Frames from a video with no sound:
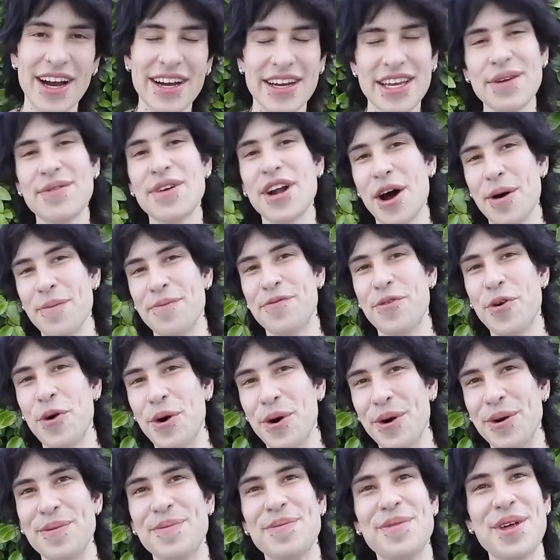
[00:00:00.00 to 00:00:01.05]
Give it up
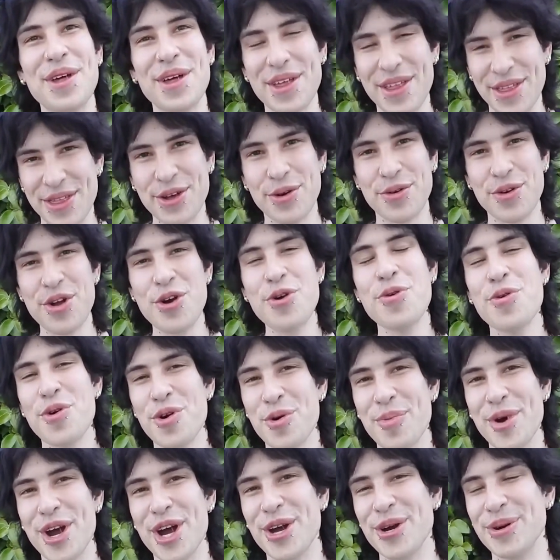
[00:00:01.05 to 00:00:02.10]
for the new
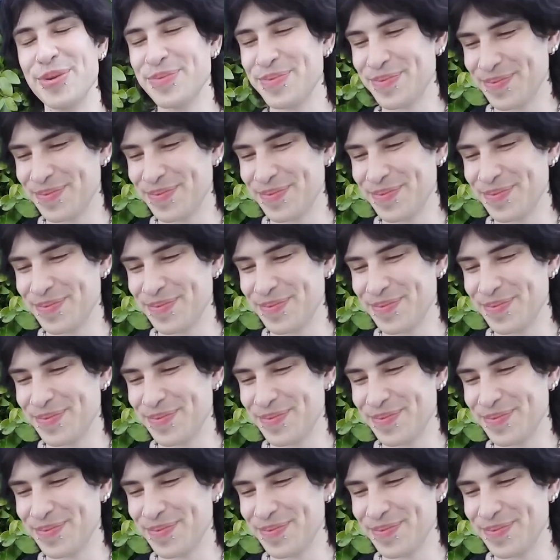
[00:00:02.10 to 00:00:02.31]
roommate.